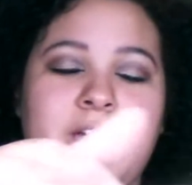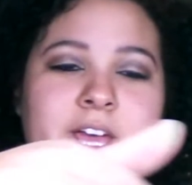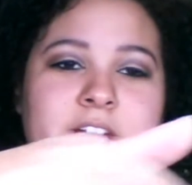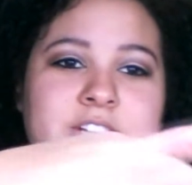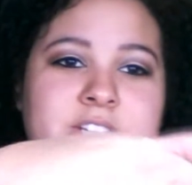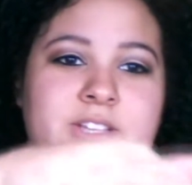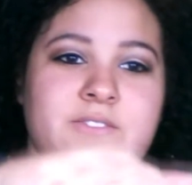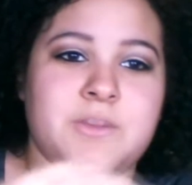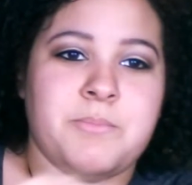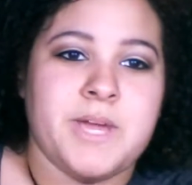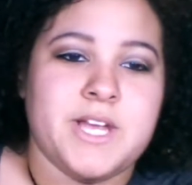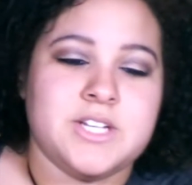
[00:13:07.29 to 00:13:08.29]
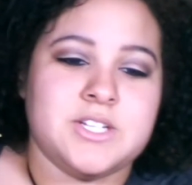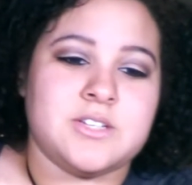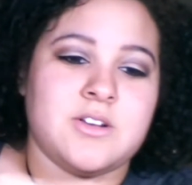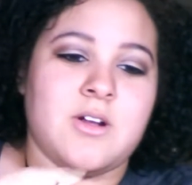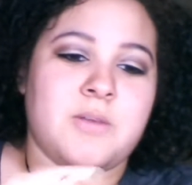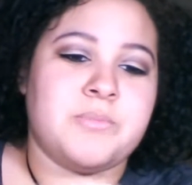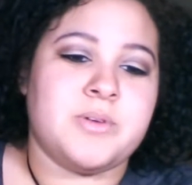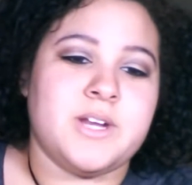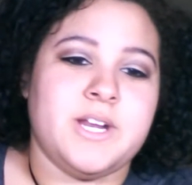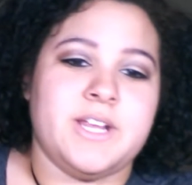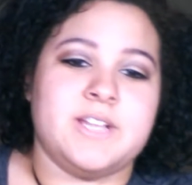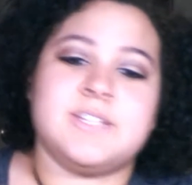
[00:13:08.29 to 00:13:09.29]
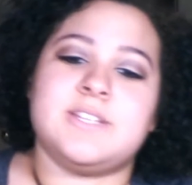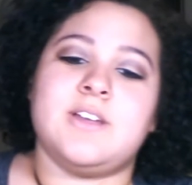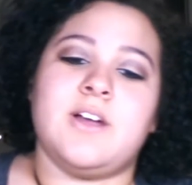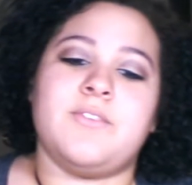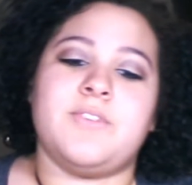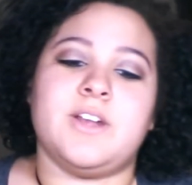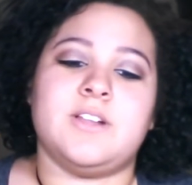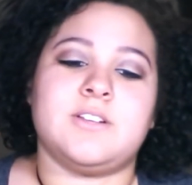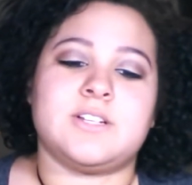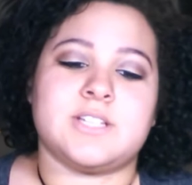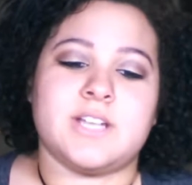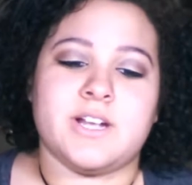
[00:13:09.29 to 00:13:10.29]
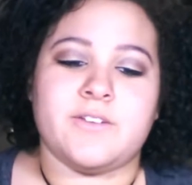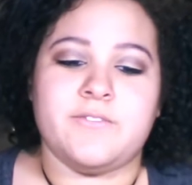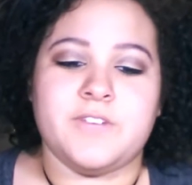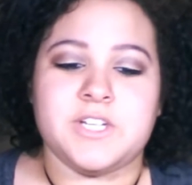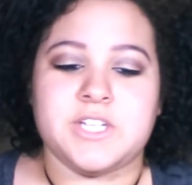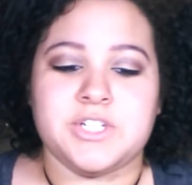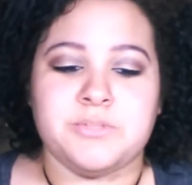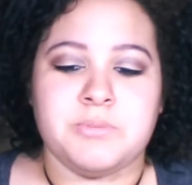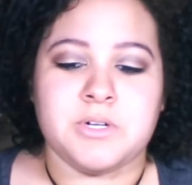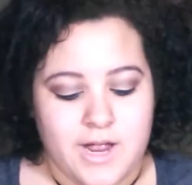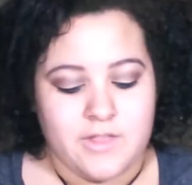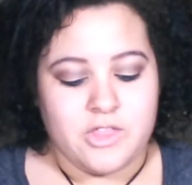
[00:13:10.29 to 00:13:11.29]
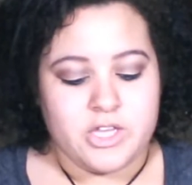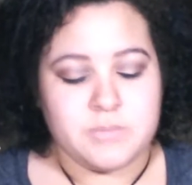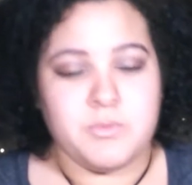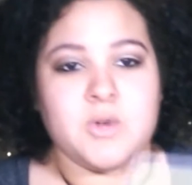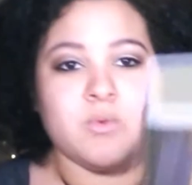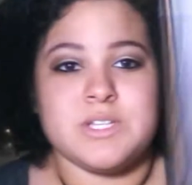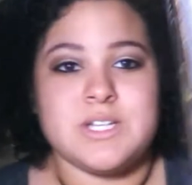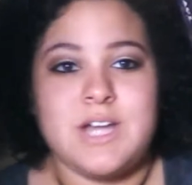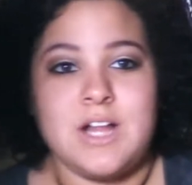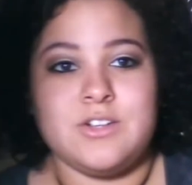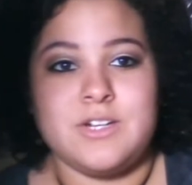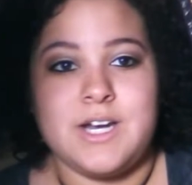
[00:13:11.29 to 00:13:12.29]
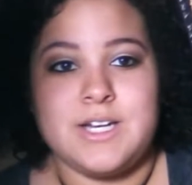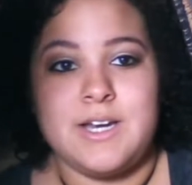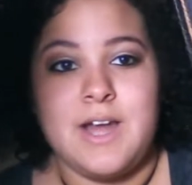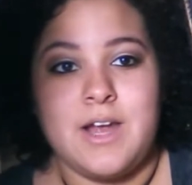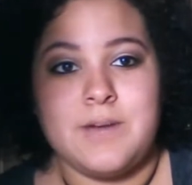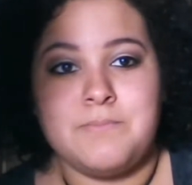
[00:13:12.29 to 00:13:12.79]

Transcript: edges of the pages are all pretty and stuff, and it looks like a vintage book. And this book was $1.99.